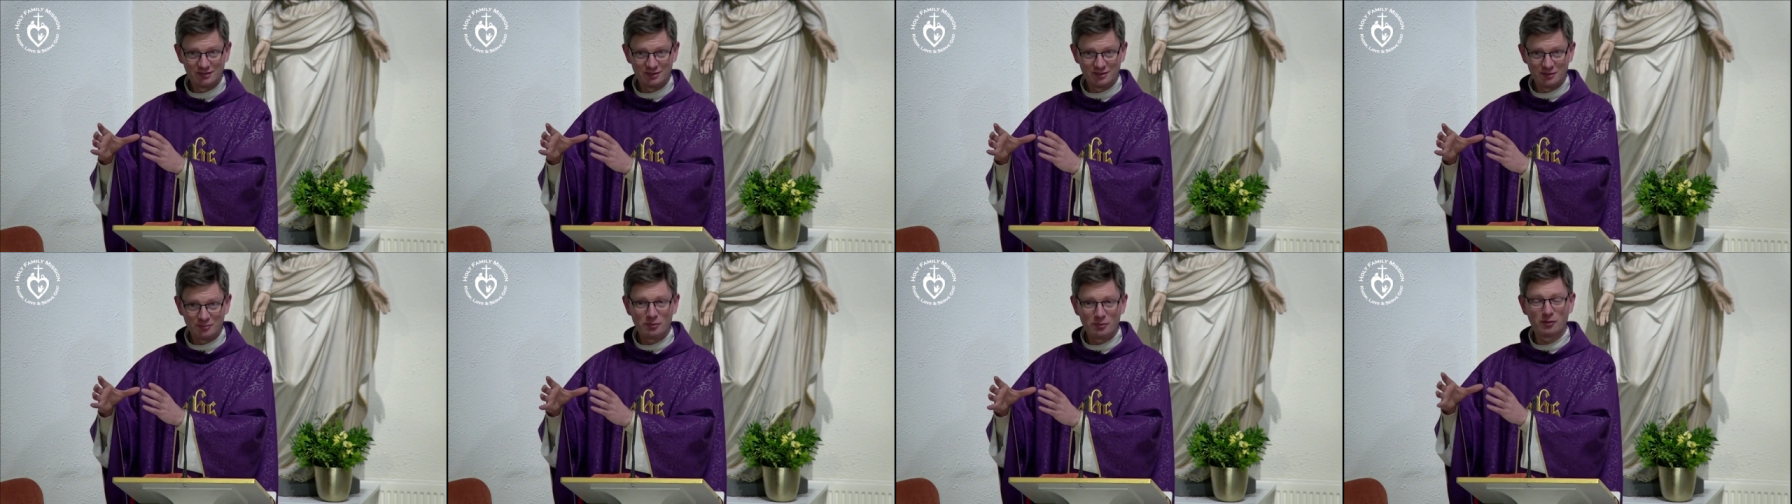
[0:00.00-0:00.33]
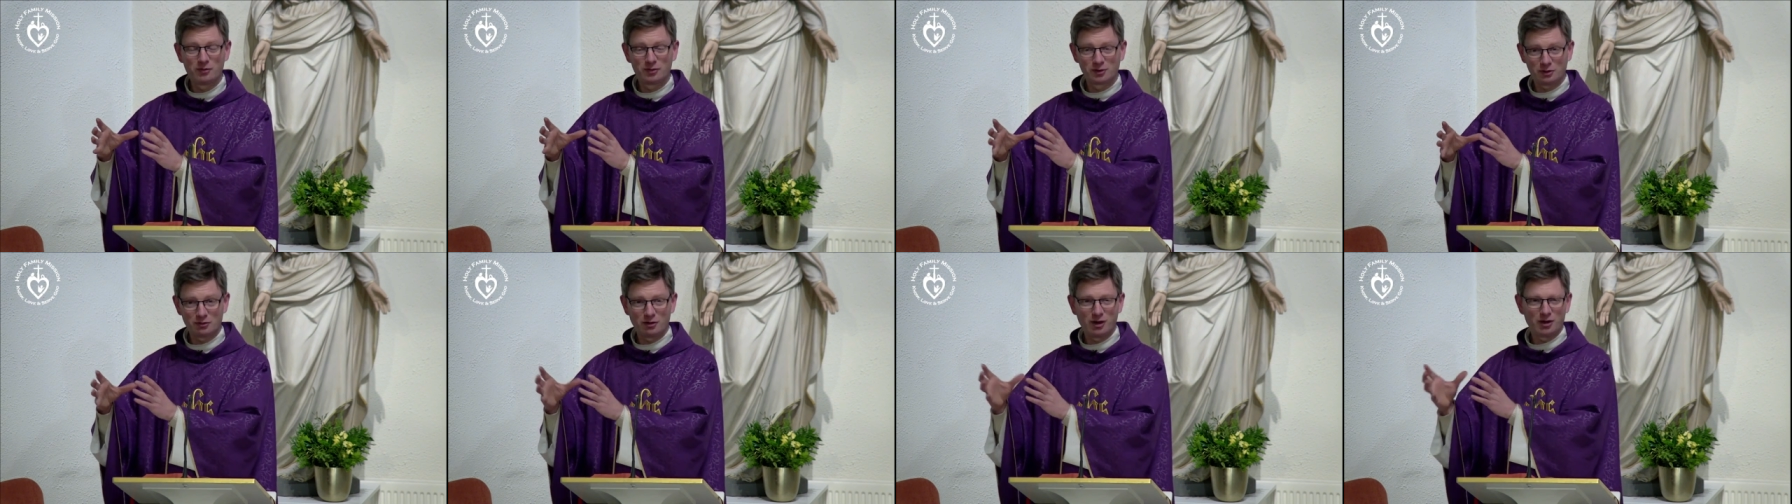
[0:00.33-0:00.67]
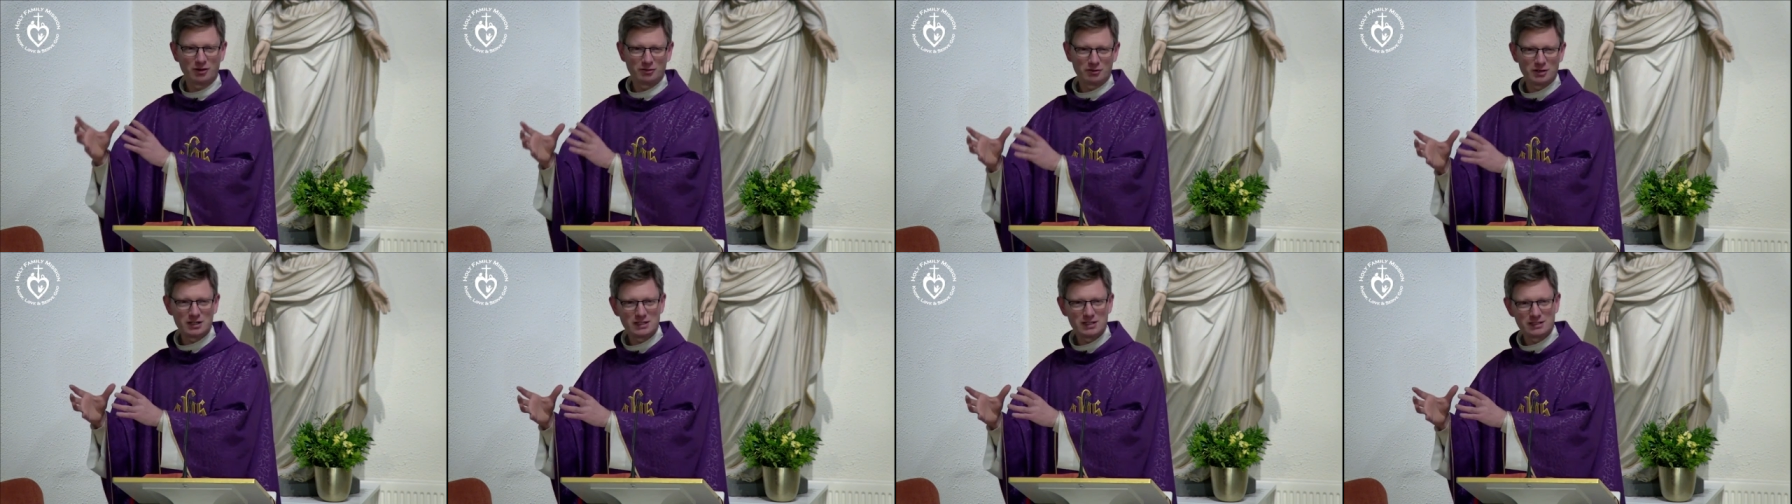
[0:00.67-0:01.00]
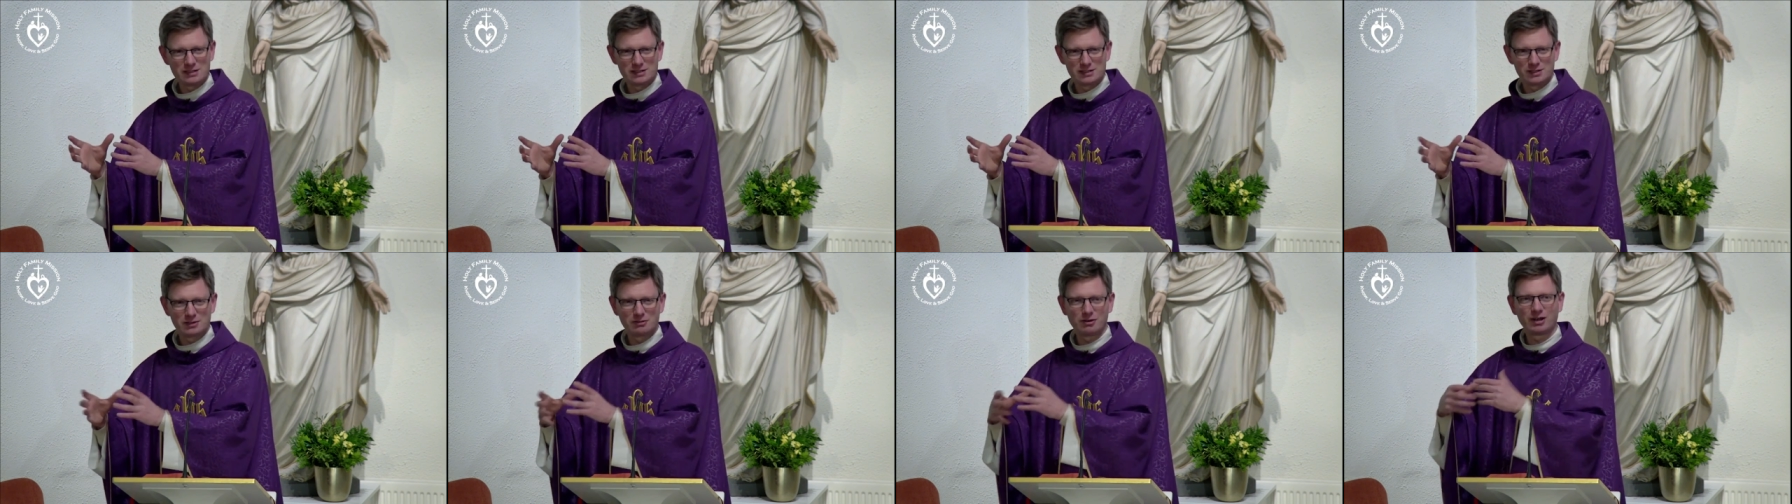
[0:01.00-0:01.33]
but for the wrong reasons,
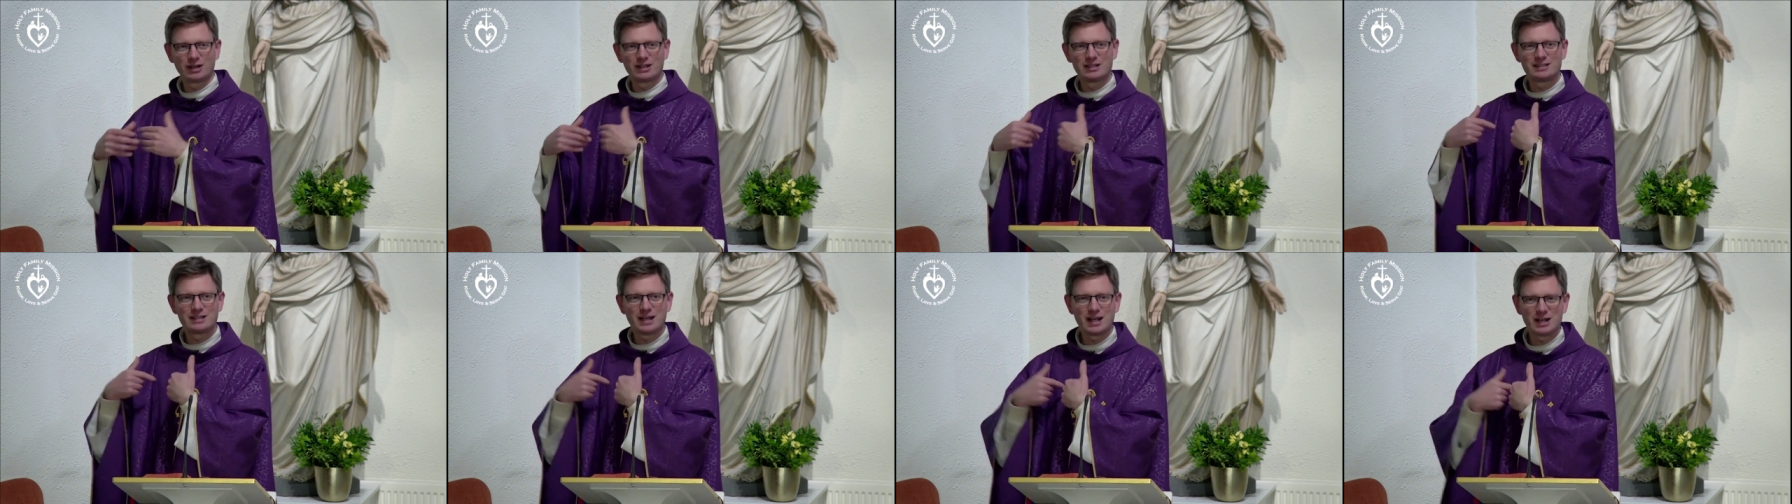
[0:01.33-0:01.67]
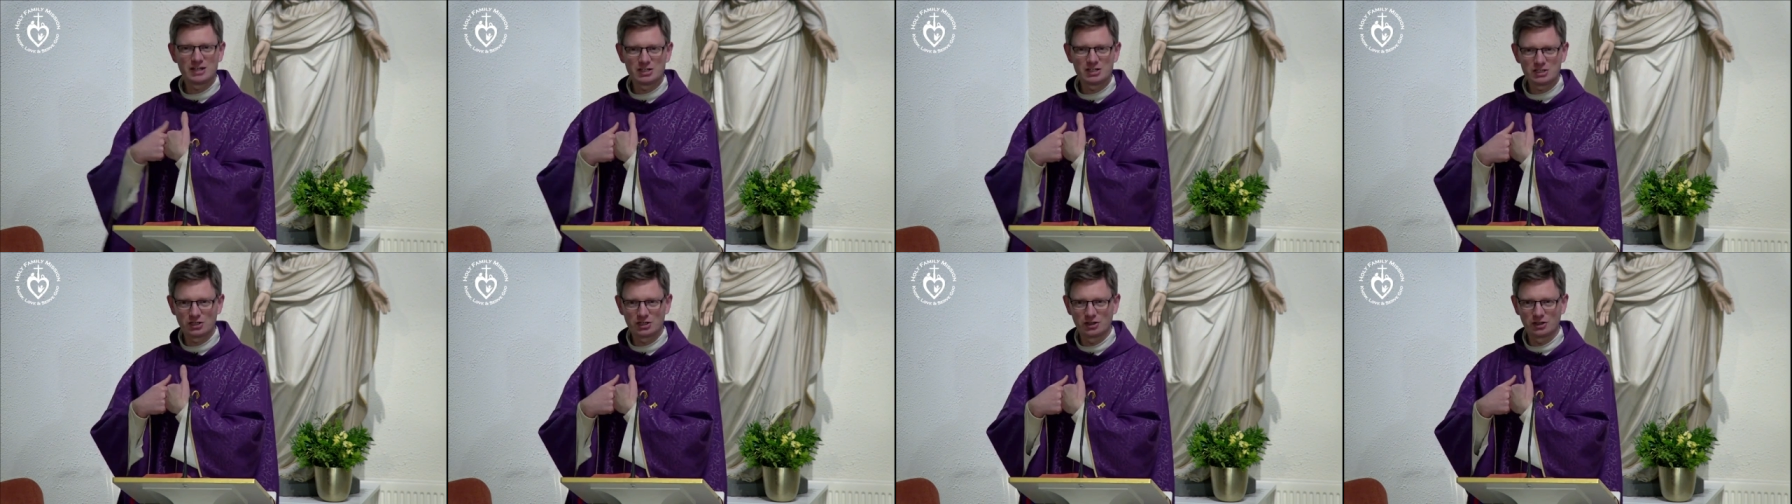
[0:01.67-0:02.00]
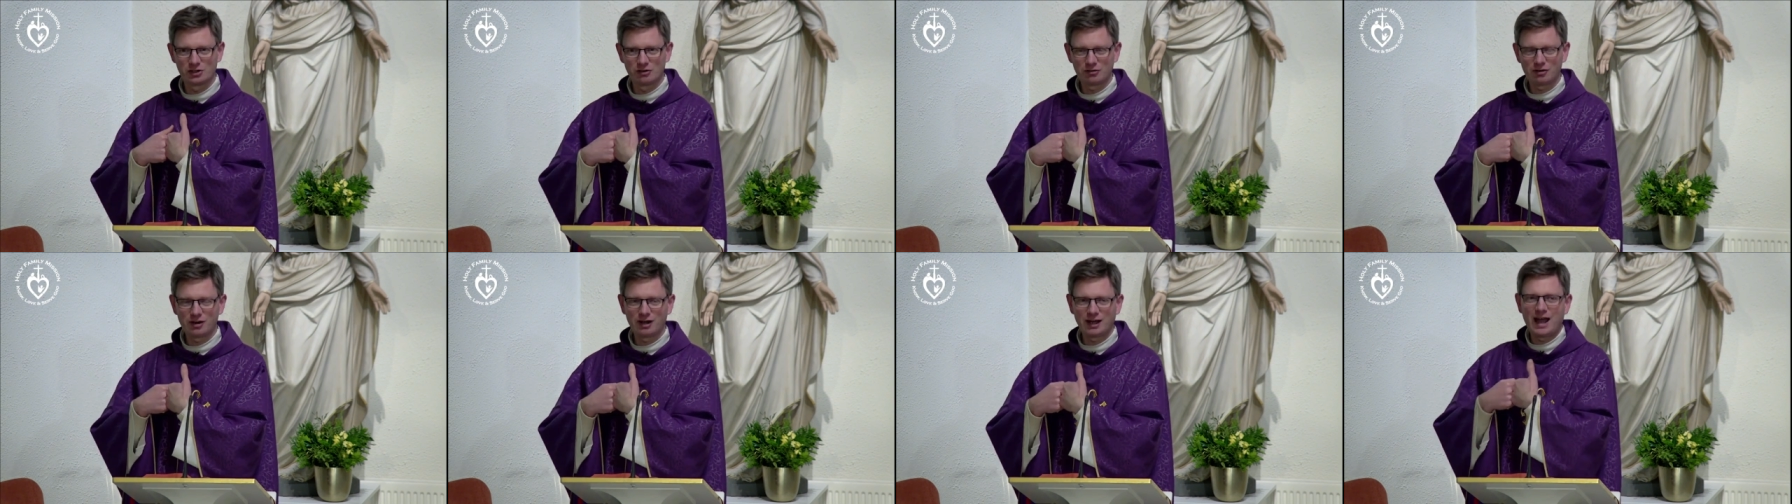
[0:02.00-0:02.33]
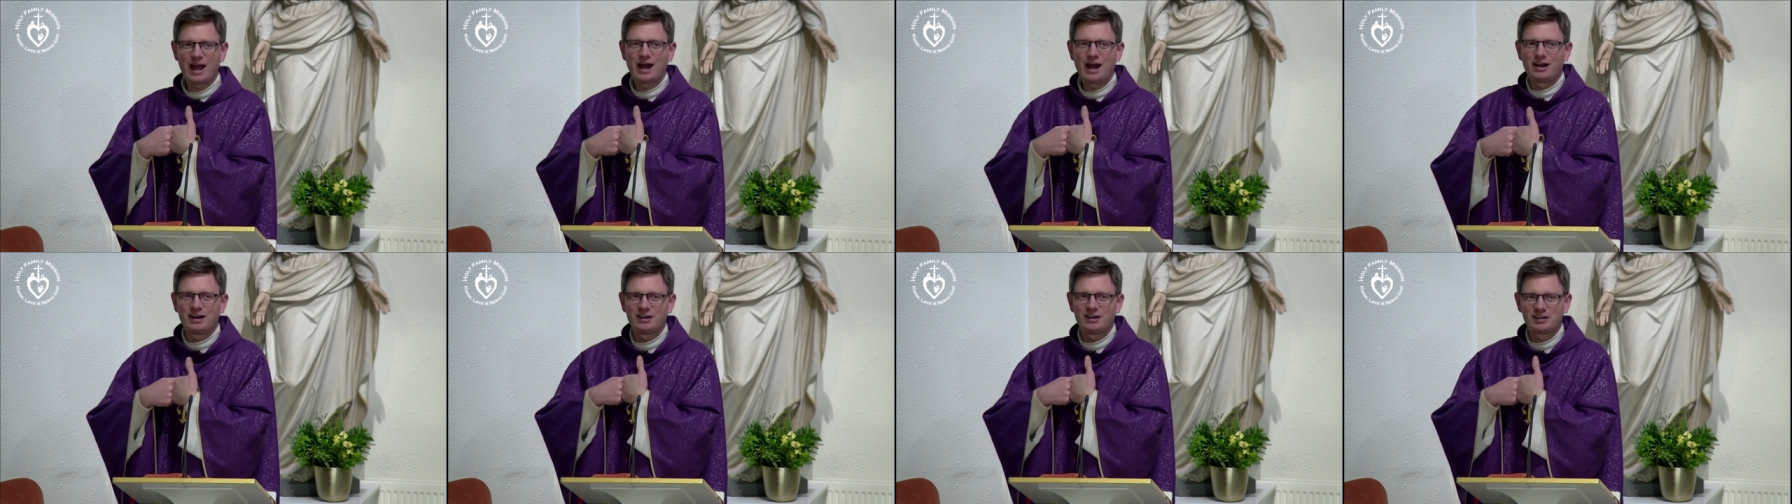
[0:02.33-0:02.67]
the wrong intention, the wrong
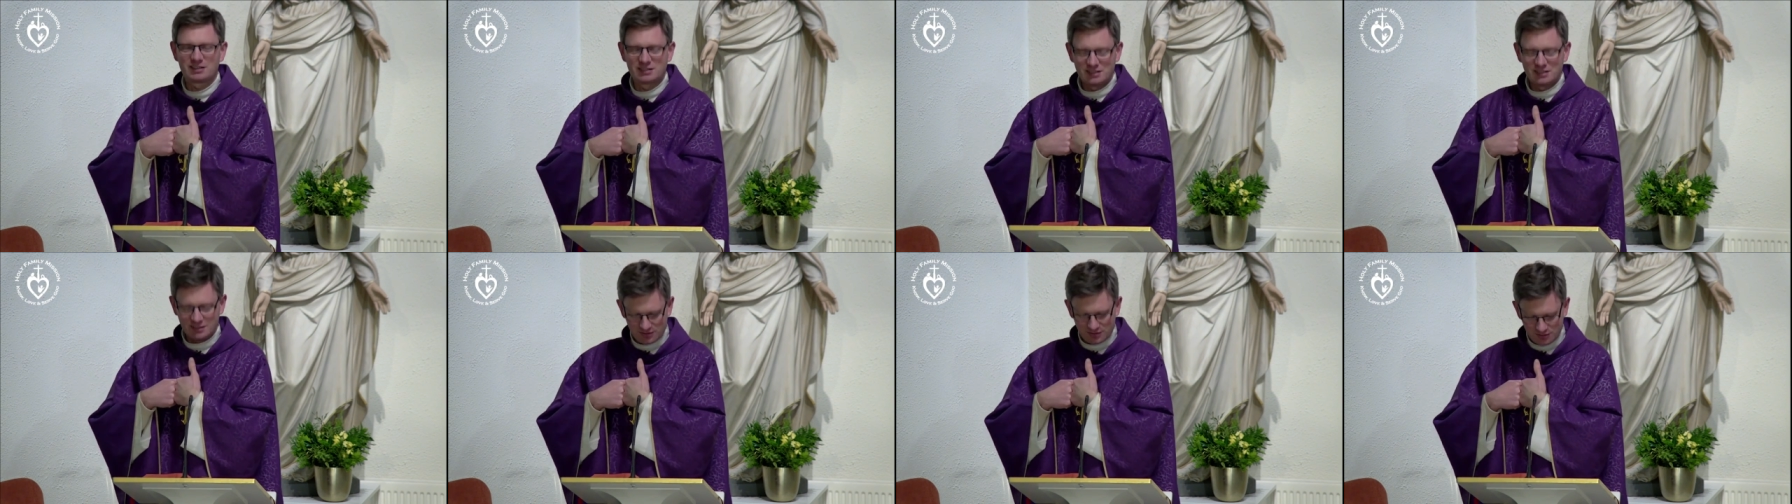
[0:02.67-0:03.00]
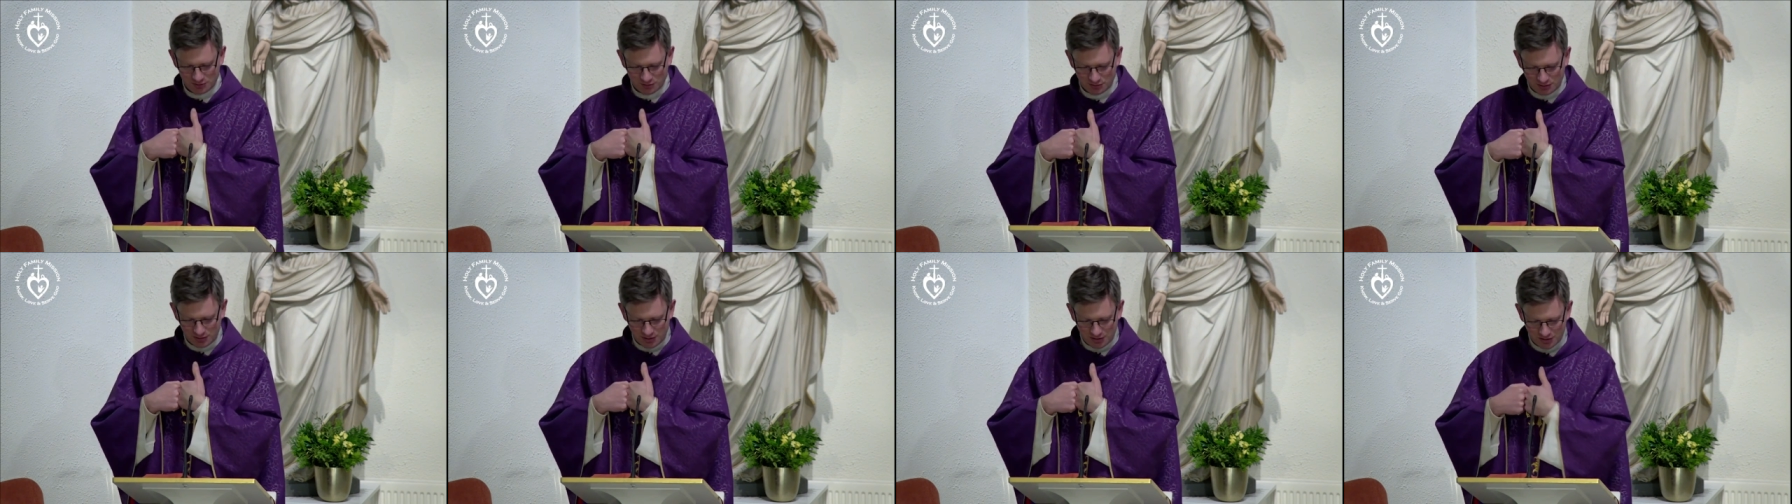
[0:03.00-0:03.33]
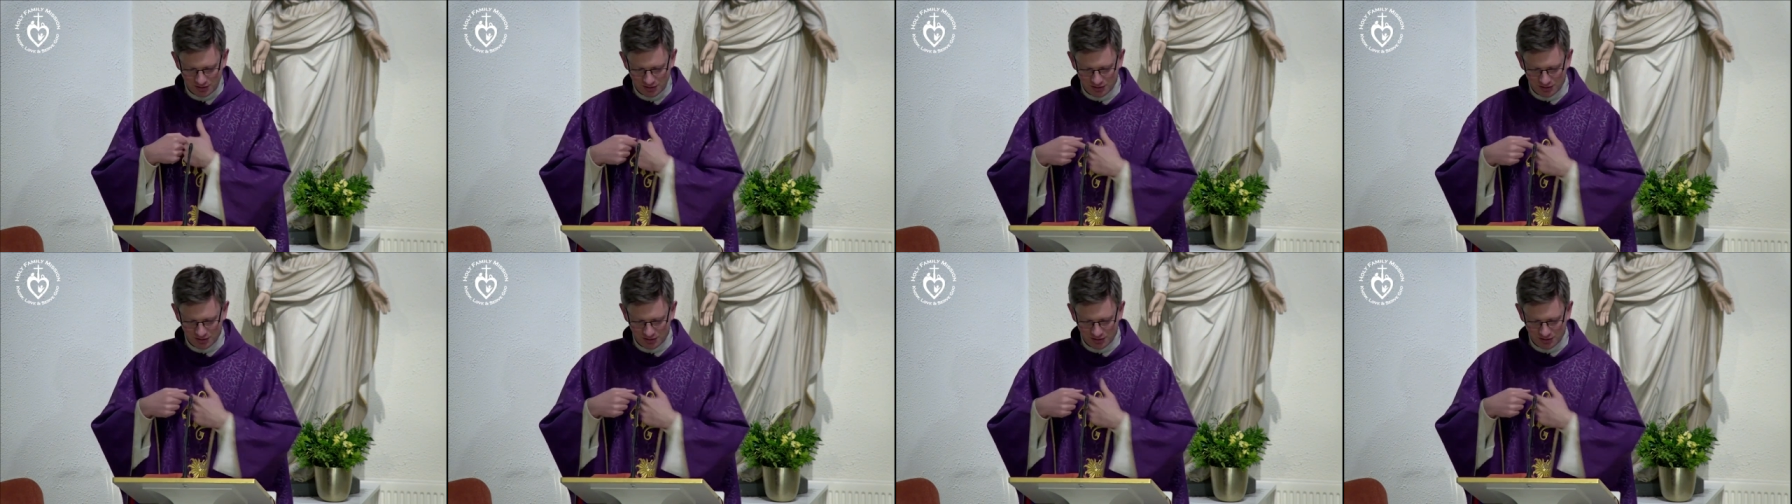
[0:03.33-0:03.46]
heart. Okay?